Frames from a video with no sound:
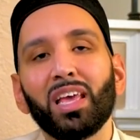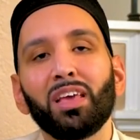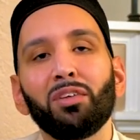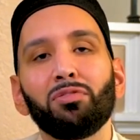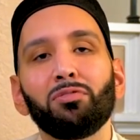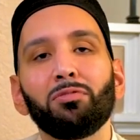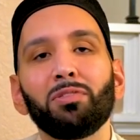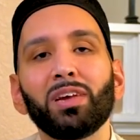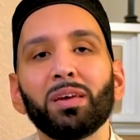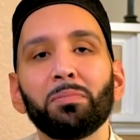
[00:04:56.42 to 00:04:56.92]

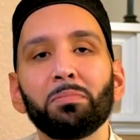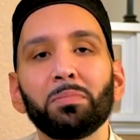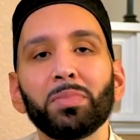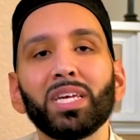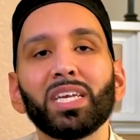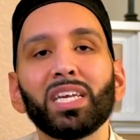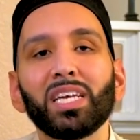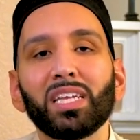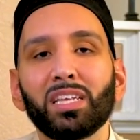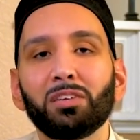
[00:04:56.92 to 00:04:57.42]
if we
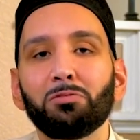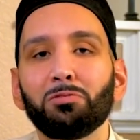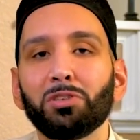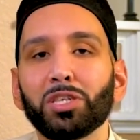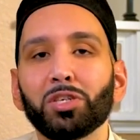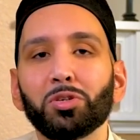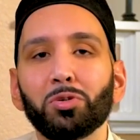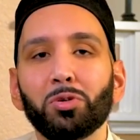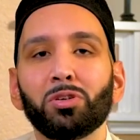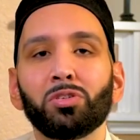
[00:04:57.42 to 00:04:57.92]
immediately
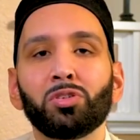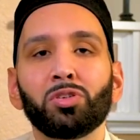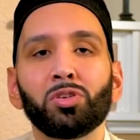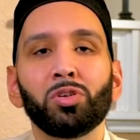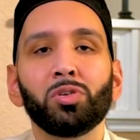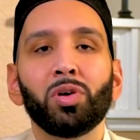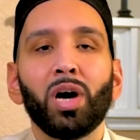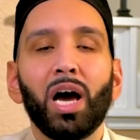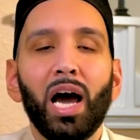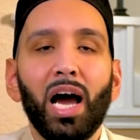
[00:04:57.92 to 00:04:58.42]
resort
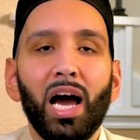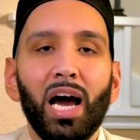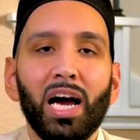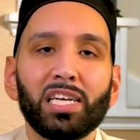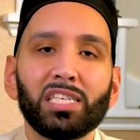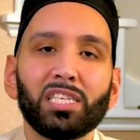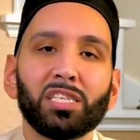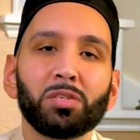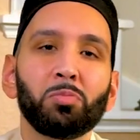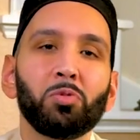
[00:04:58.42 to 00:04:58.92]
to
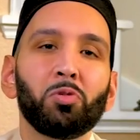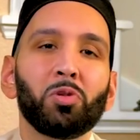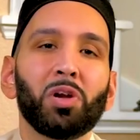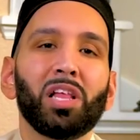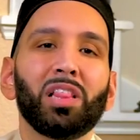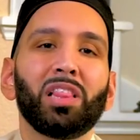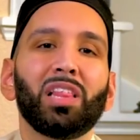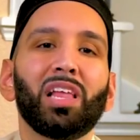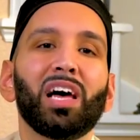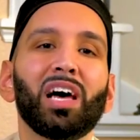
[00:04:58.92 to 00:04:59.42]

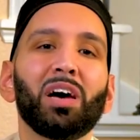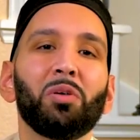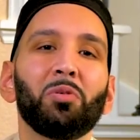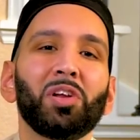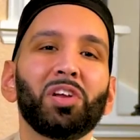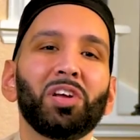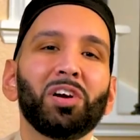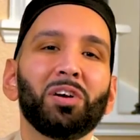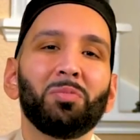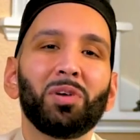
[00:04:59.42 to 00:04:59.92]
Hasbunallah wa
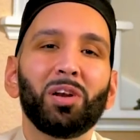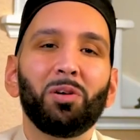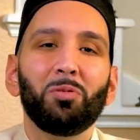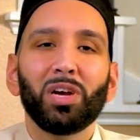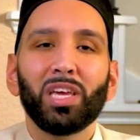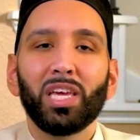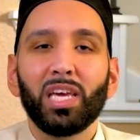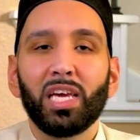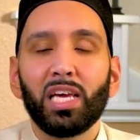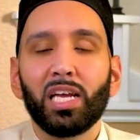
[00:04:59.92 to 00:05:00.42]
ni'mal
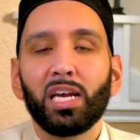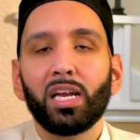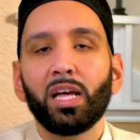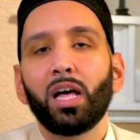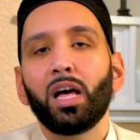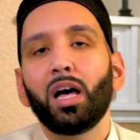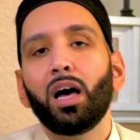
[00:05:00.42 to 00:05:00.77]
wakeel,